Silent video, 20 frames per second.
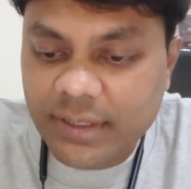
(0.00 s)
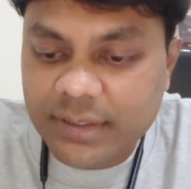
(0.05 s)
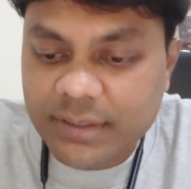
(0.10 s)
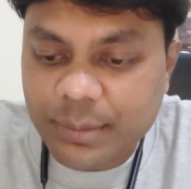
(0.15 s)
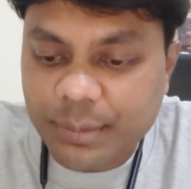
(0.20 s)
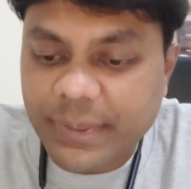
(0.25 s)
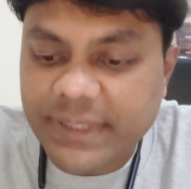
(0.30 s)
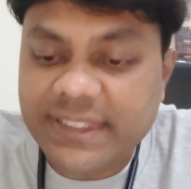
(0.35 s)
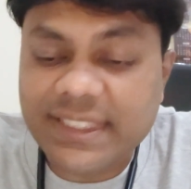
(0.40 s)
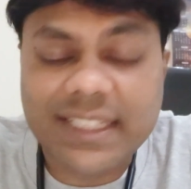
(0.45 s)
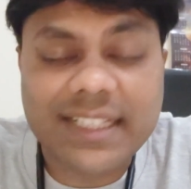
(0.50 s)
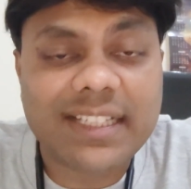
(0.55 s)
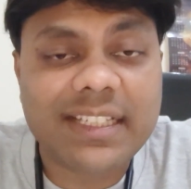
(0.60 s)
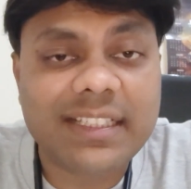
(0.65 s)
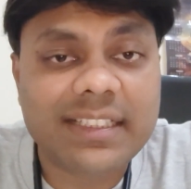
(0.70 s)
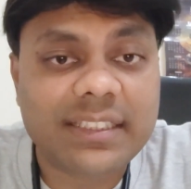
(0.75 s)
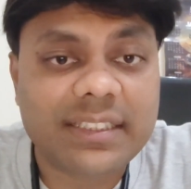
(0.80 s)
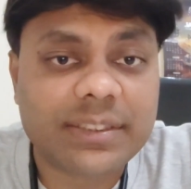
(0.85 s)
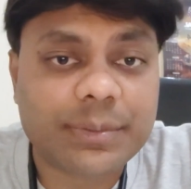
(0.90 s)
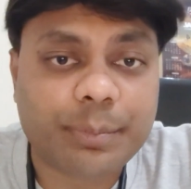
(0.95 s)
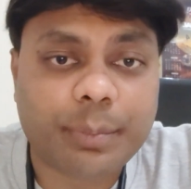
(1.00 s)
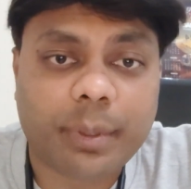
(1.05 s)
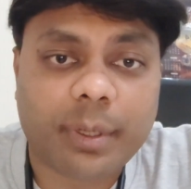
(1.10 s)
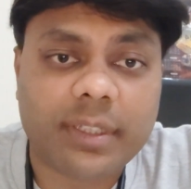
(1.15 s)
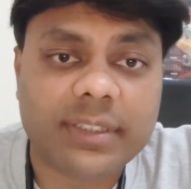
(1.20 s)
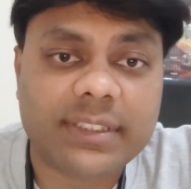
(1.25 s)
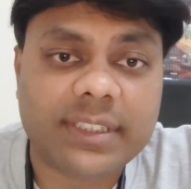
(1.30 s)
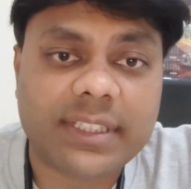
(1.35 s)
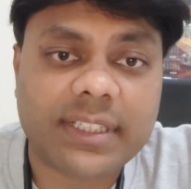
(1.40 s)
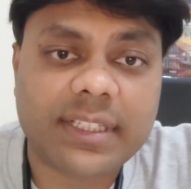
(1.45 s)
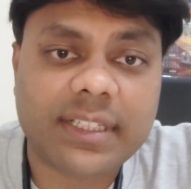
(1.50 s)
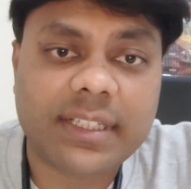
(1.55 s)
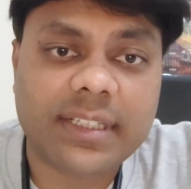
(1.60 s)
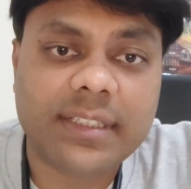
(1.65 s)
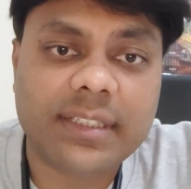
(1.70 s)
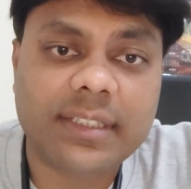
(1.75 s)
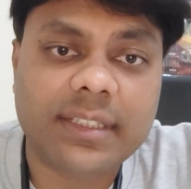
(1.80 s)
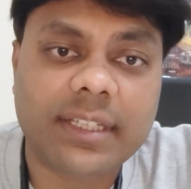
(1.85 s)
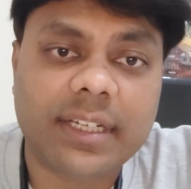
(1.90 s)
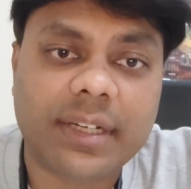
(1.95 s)
So basically, this project
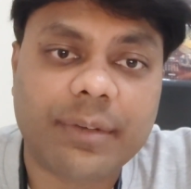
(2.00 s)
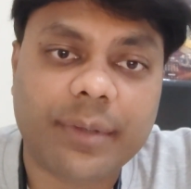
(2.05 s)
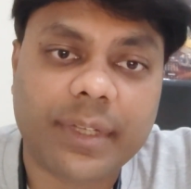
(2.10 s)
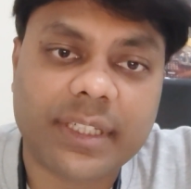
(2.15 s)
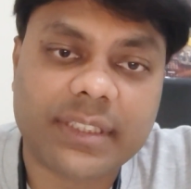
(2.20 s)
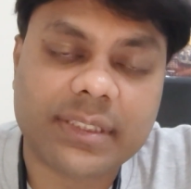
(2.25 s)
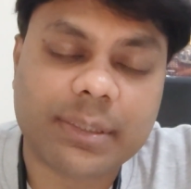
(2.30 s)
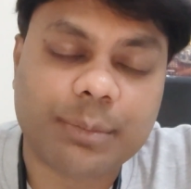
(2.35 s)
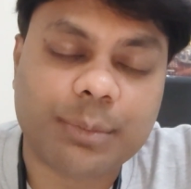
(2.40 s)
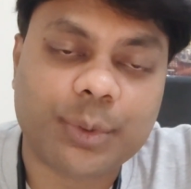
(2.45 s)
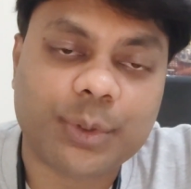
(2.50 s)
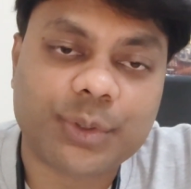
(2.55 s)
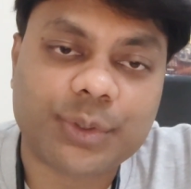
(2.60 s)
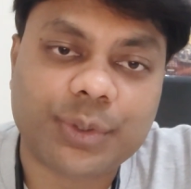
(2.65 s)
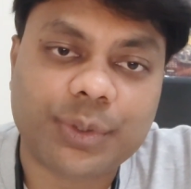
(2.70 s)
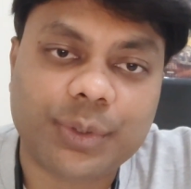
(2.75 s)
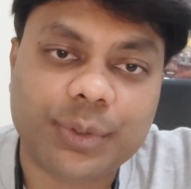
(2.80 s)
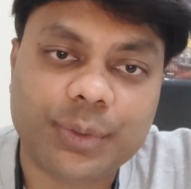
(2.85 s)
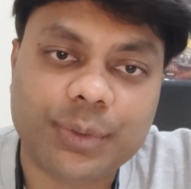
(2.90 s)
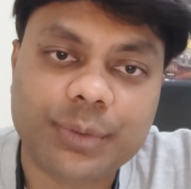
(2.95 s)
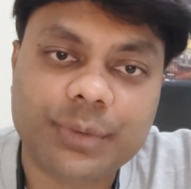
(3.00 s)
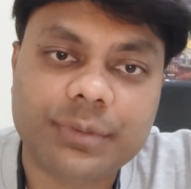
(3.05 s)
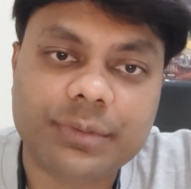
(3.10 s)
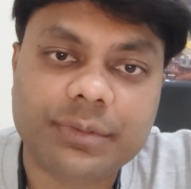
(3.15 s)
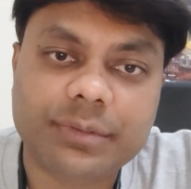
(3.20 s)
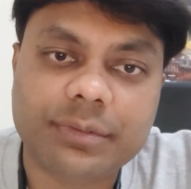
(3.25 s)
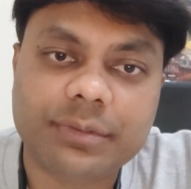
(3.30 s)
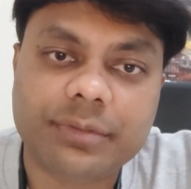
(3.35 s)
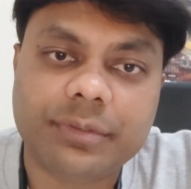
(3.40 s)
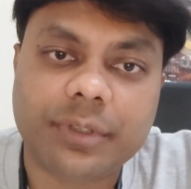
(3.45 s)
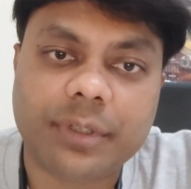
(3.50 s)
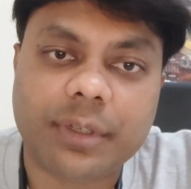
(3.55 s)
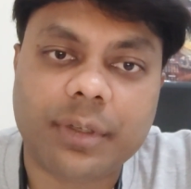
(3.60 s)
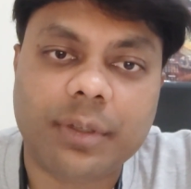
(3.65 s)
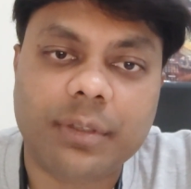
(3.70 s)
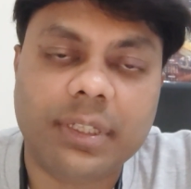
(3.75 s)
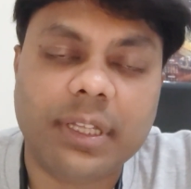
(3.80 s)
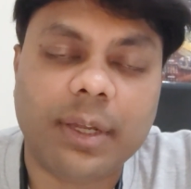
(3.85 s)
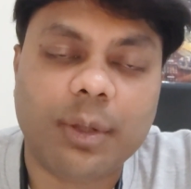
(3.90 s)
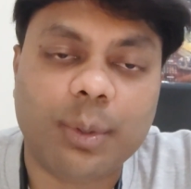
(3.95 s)
that we are supposed to do, for
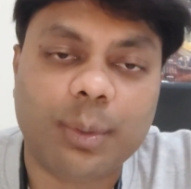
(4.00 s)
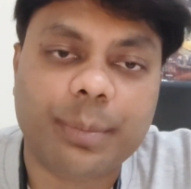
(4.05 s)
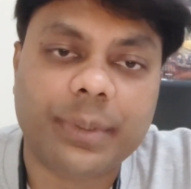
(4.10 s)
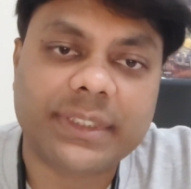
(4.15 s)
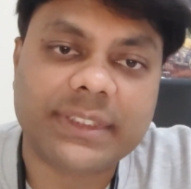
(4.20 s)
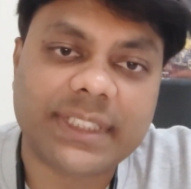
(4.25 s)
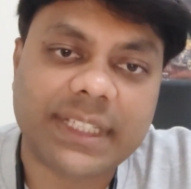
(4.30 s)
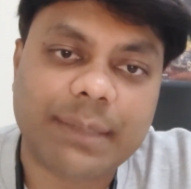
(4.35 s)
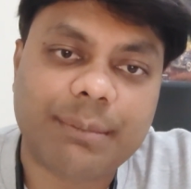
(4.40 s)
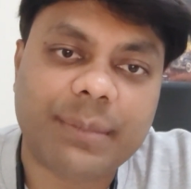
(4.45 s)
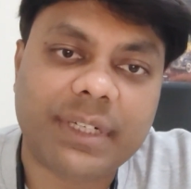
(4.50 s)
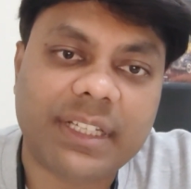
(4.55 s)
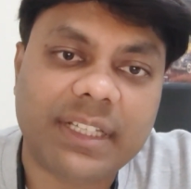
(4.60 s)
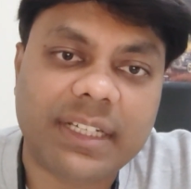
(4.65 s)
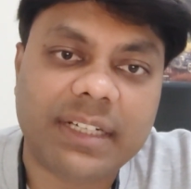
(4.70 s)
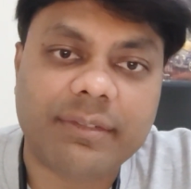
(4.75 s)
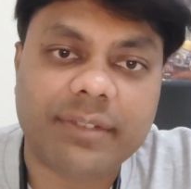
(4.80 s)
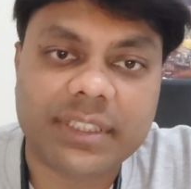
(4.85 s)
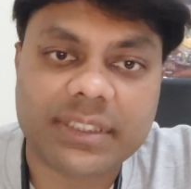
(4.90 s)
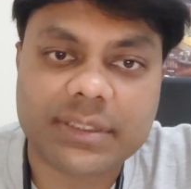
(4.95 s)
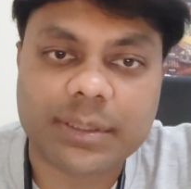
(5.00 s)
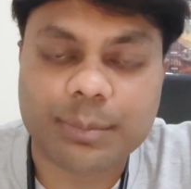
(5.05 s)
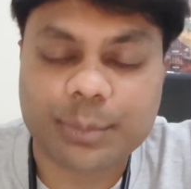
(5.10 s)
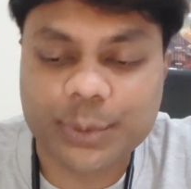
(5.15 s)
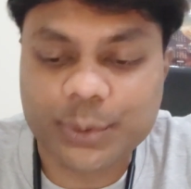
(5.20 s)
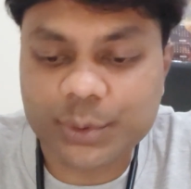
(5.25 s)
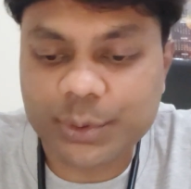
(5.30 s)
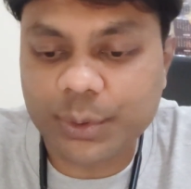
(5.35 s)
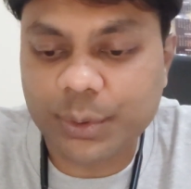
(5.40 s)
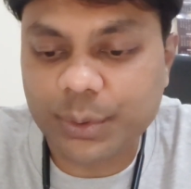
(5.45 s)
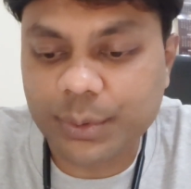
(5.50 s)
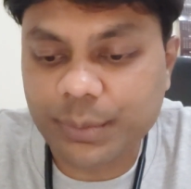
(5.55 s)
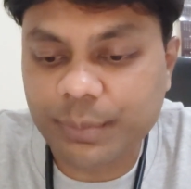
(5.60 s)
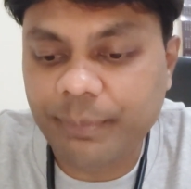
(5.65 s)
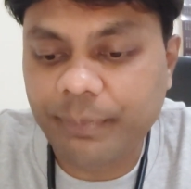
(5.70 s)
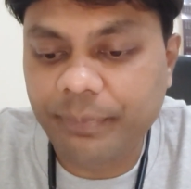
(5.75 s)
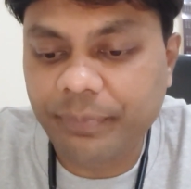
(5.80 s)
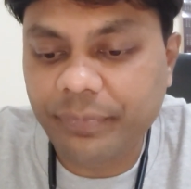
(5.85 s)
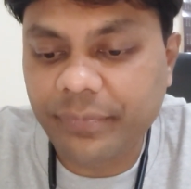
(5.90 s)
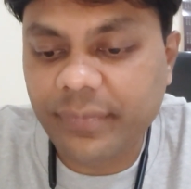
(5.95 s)
the group assignment that we are supposed to do,
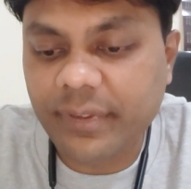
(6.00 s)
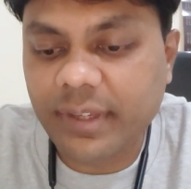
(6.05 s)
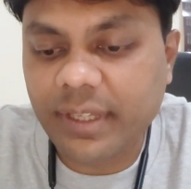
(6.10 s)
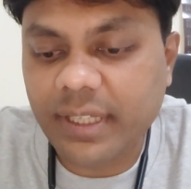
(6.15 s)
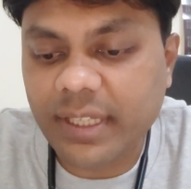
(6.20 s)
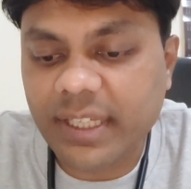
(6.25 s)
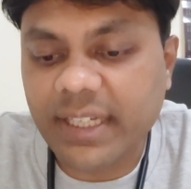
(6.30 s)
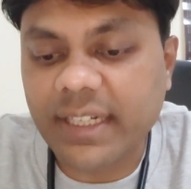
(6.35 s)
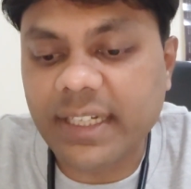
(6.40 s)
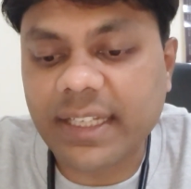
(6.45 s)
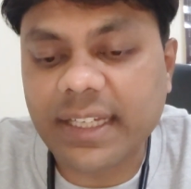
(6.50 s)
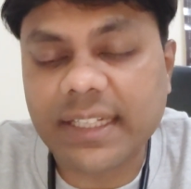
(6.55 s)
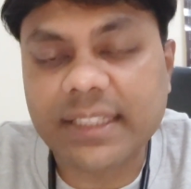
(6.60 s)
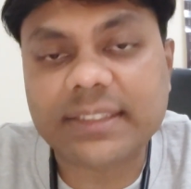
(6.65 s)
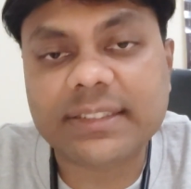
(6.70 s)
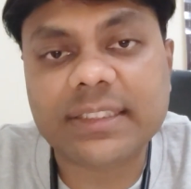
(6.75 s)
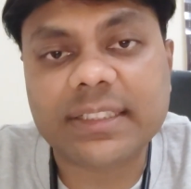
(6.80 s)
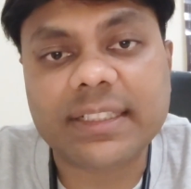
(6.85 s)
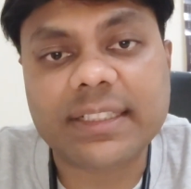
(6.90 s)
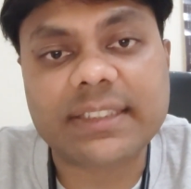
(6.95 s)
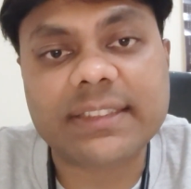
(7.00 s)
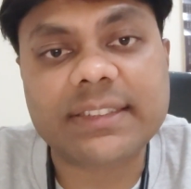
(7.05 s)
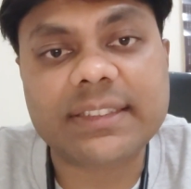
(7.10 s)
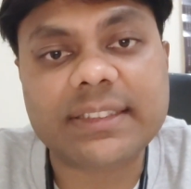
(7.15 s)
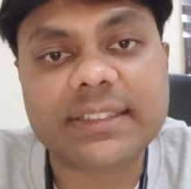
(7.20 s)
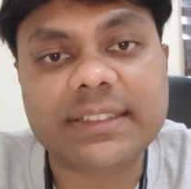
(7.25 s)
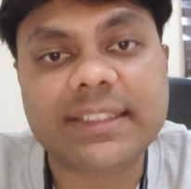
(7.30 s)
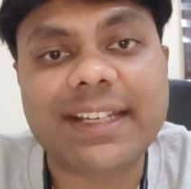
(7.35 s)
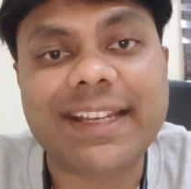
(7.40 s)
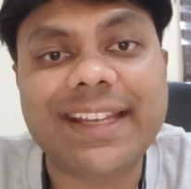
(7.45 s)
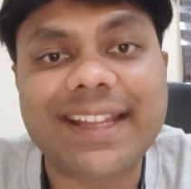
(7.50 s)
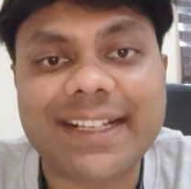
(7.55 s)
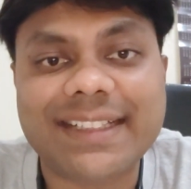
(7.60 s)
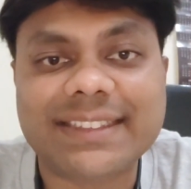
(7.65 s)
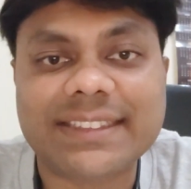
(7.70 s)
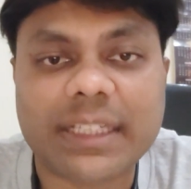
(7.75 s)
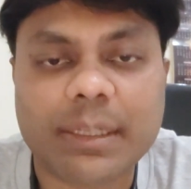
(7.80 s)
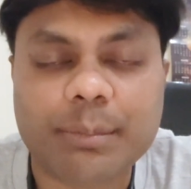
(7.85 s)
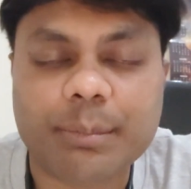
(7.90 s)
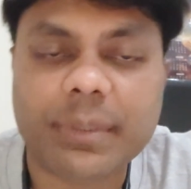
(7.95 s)
it is three
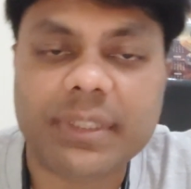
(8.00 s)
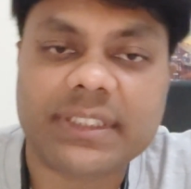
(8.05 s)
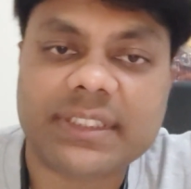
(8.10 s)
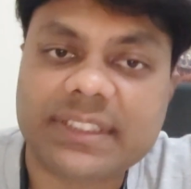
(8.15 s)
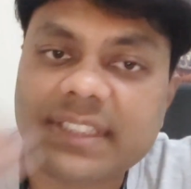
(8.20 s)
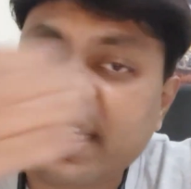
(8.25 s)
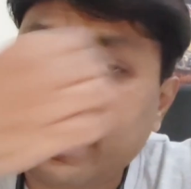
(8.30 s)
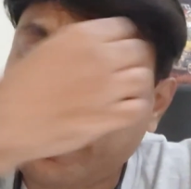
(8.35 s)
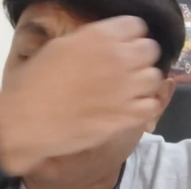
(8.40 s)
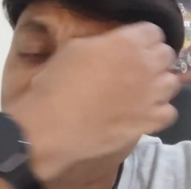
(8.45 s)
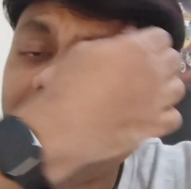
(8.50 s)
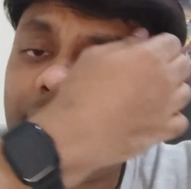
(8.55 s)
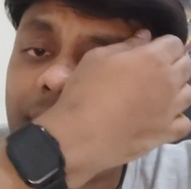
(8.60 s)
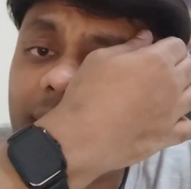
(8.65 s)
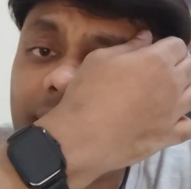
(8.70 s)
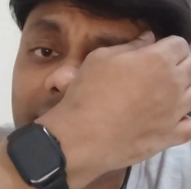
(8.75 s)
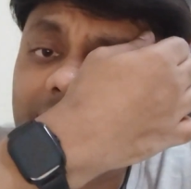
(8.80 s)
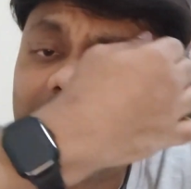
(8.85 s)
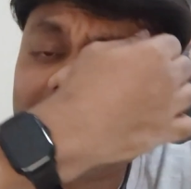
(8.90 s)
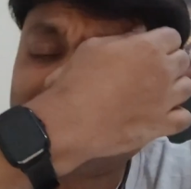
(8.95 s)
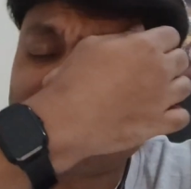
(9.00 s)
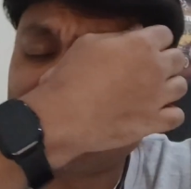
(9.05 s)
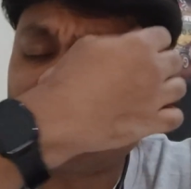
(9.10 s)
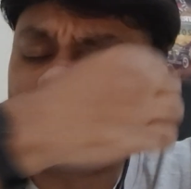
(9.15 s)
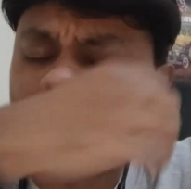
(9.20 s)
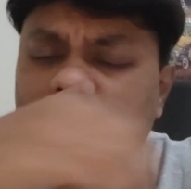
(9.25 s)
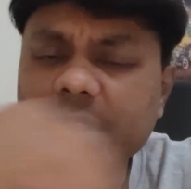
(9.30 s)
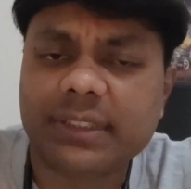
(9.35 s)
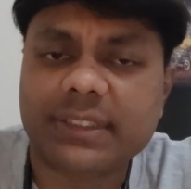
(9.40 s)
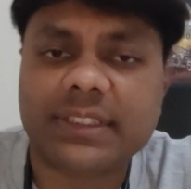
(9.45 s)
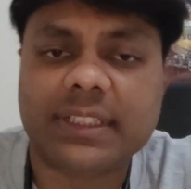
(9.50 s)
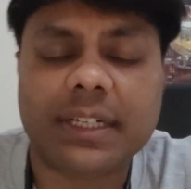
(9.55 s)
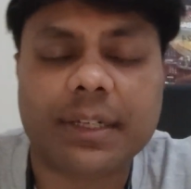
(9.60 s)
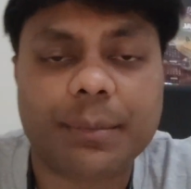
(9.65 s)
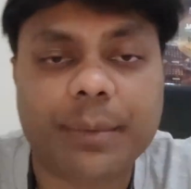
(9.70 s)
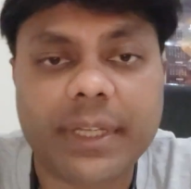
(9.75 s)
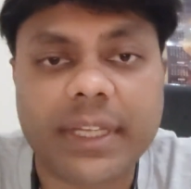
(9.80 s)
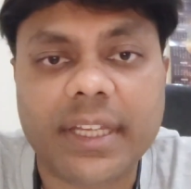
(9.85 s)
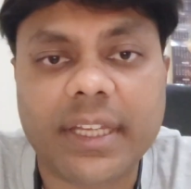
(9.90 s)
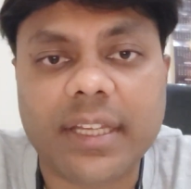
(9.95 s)
examples, three different examples
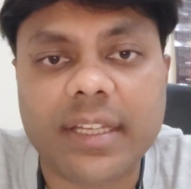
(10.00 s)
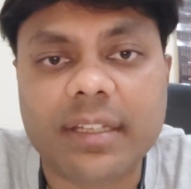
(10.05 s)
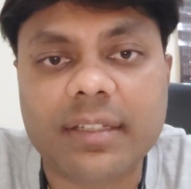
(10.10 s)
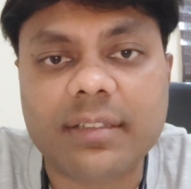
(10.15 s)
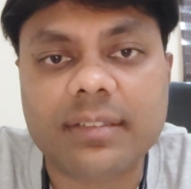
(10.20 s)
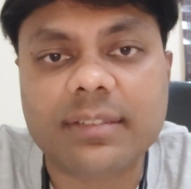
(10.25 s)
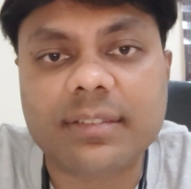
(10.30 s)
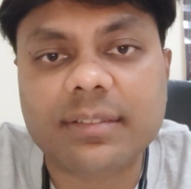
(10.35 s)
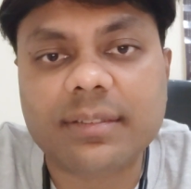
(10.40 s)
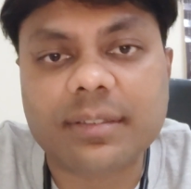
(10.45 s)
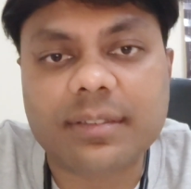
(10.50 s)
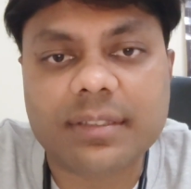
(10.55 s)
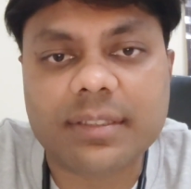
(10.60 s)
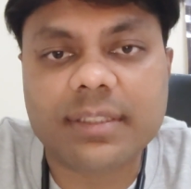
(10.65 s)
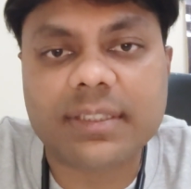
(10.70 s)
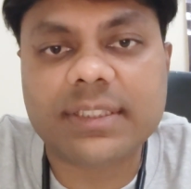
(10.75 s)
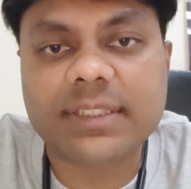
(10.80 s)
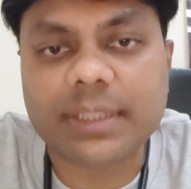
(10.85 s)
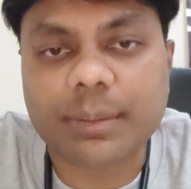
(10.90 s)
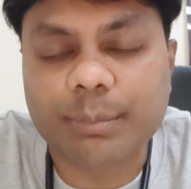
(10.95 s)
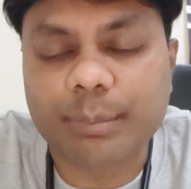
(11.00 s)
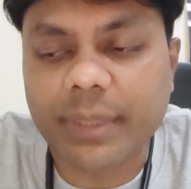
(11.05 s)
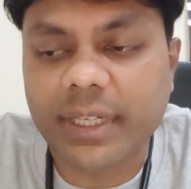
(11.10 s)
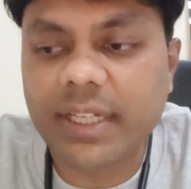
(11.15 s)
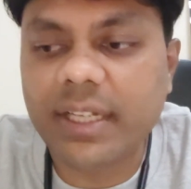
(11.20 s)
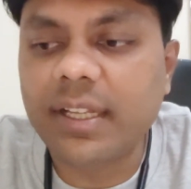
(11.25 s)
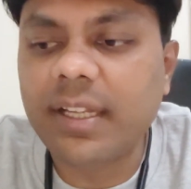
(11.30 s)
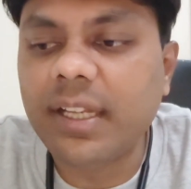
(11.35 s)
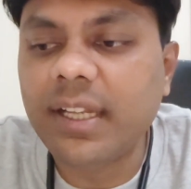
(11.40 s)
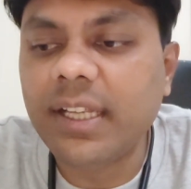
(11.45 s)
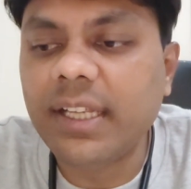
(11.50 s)
that we submit.